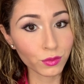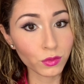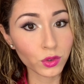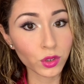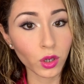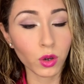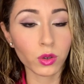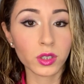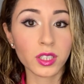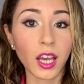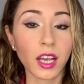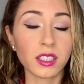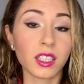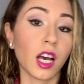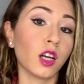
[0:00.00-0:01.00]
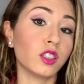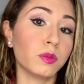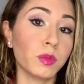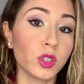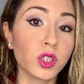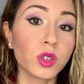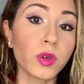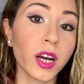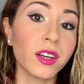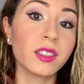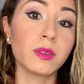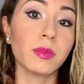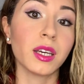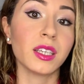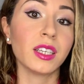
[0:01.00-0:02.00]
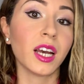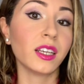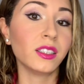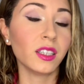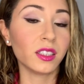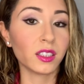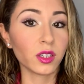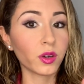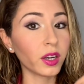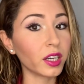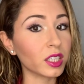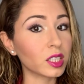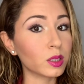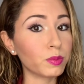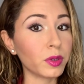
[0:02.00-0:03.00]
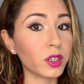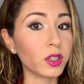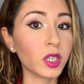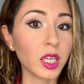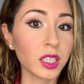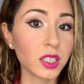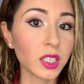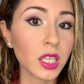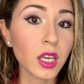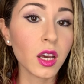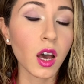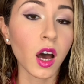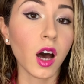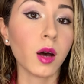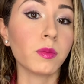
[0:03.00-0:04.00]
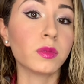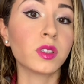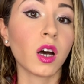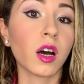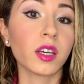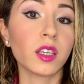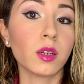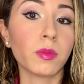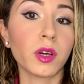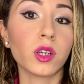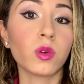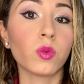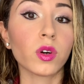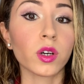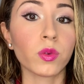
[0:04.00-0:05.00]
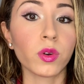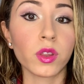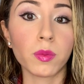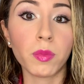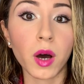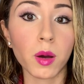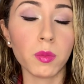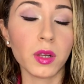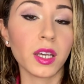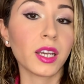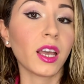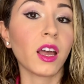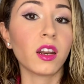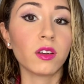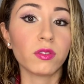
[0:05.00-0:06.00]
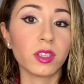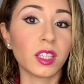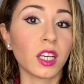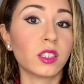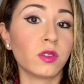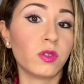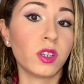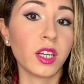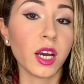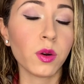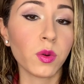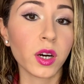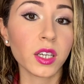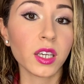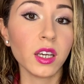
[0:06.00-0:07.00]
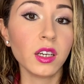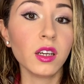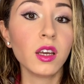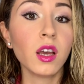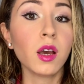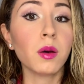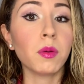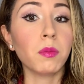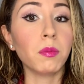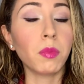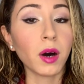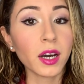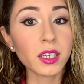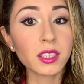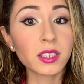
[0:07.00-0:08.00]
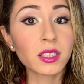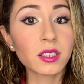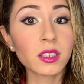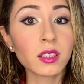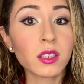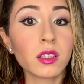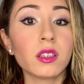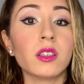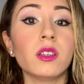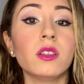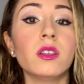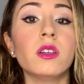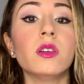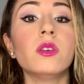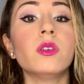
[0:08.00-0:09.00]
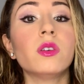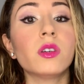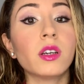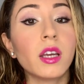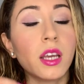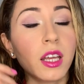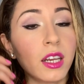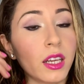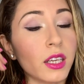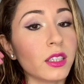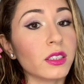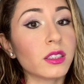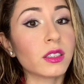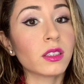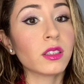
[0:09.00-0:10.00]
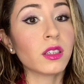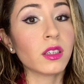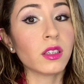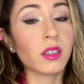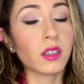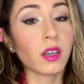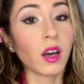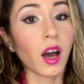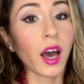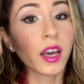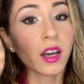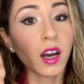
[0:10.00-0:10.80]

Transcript: So yes, it helps build your resume. Yes, it's a great experience um, talking about your work with the public and fantastic for networking, but you know, it is high